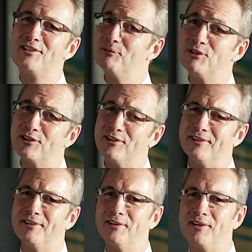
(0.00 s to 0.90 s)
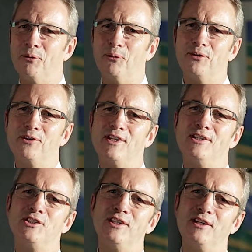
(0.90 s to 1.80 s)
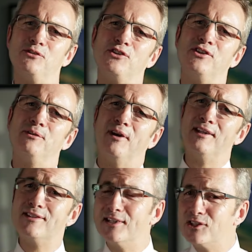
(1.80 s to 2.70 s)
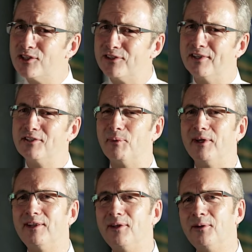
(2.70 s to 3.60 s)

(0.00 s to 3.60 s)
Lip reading: subjects that caught your attention, interested you? Any teachers that inspired